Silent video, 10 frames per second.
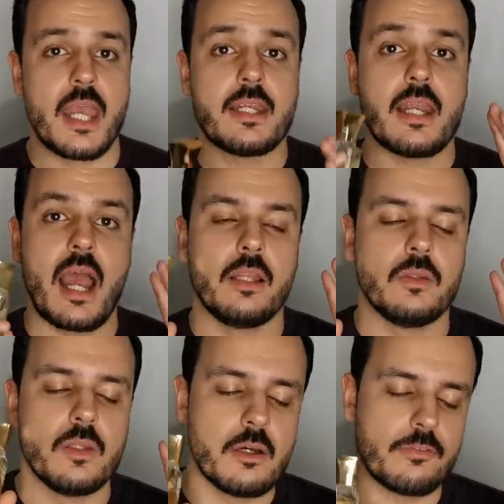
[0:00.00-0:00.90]
and i
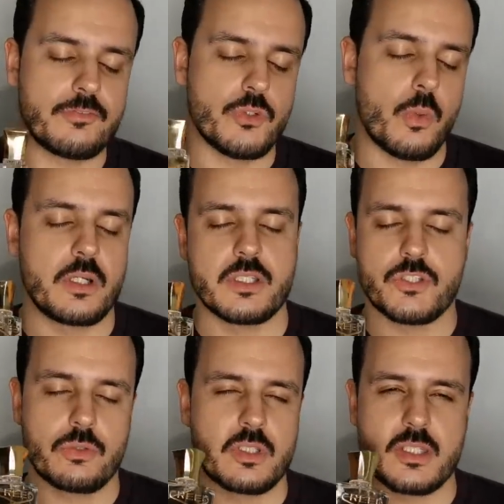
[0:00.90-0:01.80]
love to wear
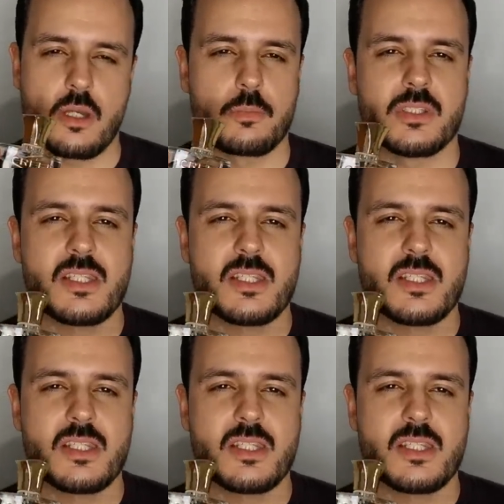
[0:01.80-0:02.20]
this during the summer